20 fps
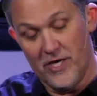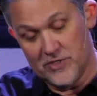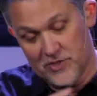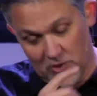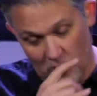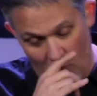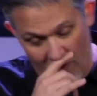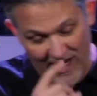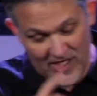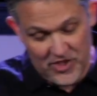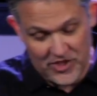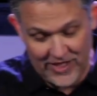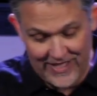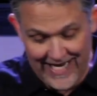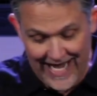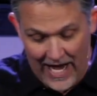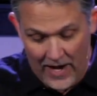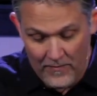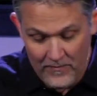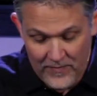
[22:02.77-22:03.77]
the question
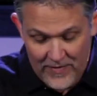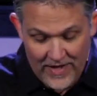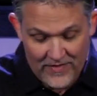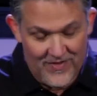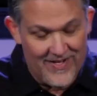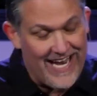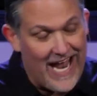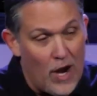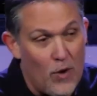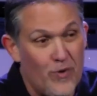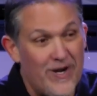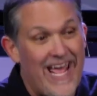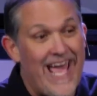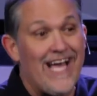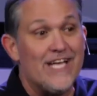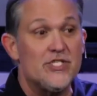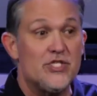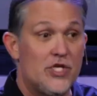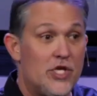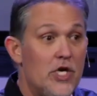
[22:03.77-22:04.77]
now that I would
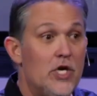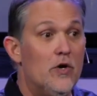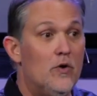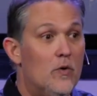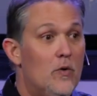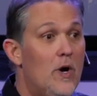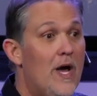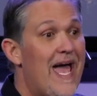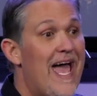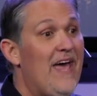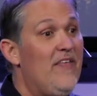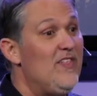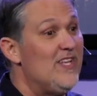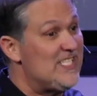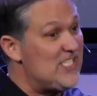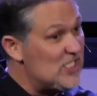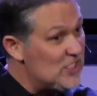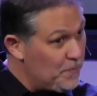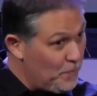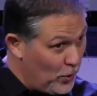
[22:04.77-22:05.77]
ask you, and this
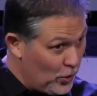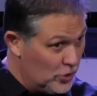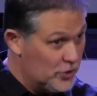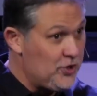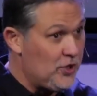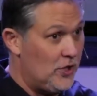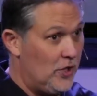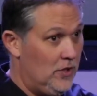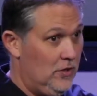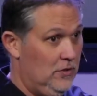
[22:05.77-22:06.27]
is personal.